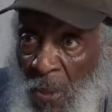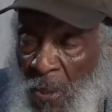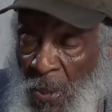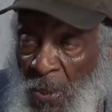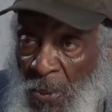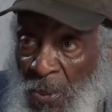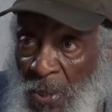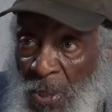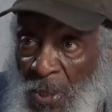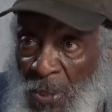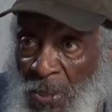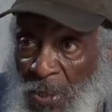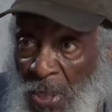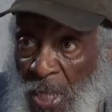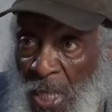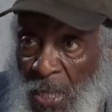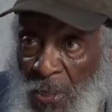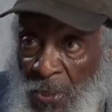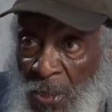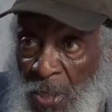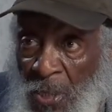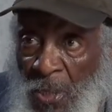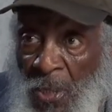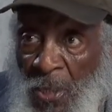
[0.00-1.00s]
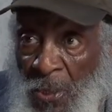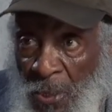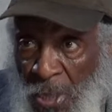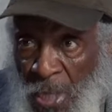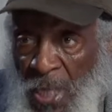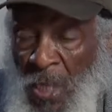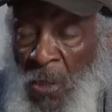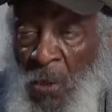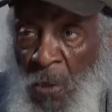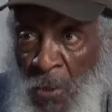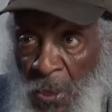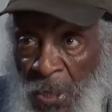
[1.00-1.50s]
all the niggas got killed,
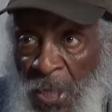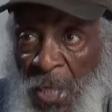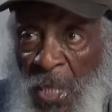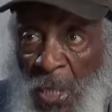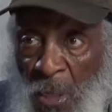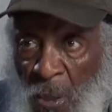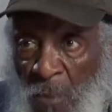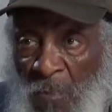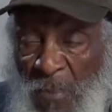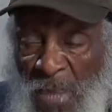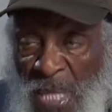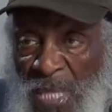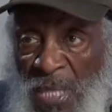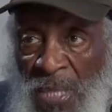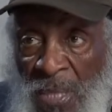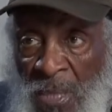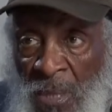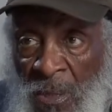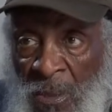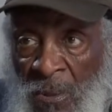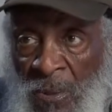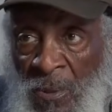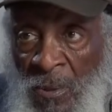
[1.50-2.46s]
they're gonna kill me,